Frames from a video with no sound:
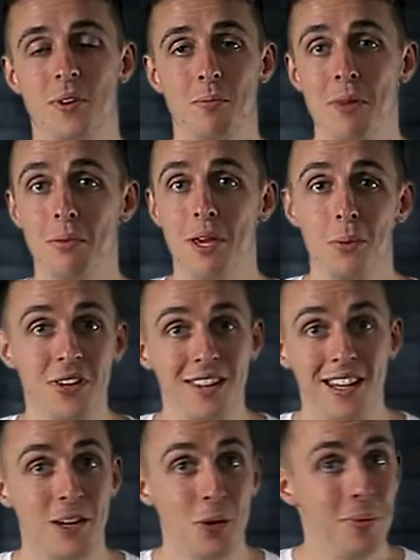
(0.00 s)
Maybe we
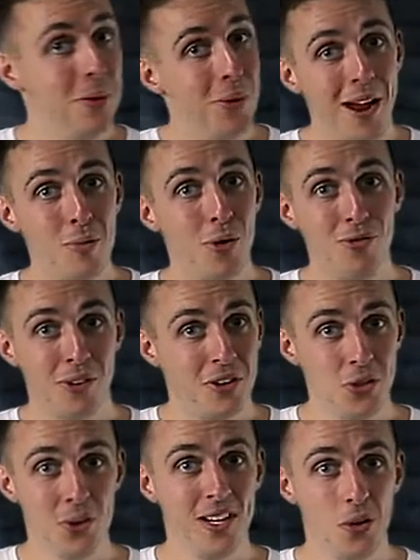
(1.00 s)
think it would be way more fun
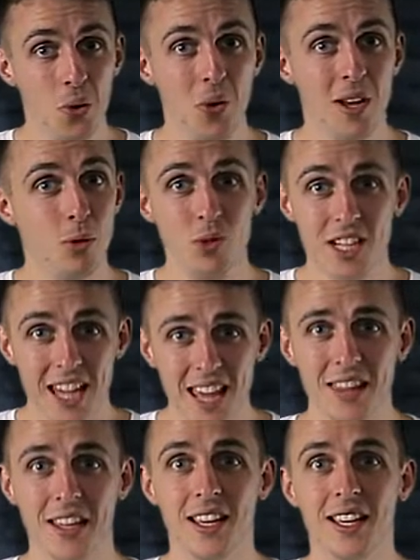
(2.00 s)
to ignore him
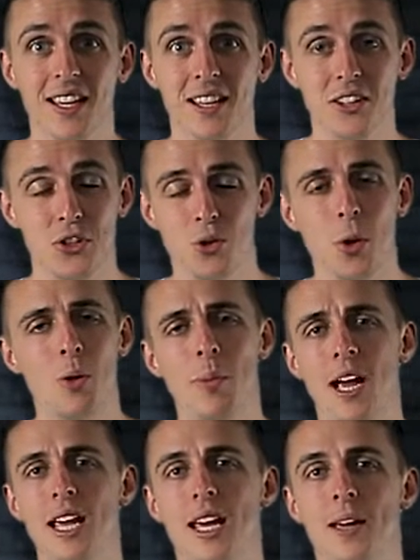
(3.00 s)
altogether than to
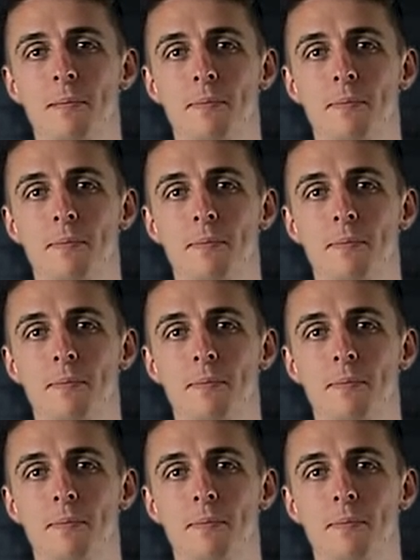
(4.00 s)
obey him.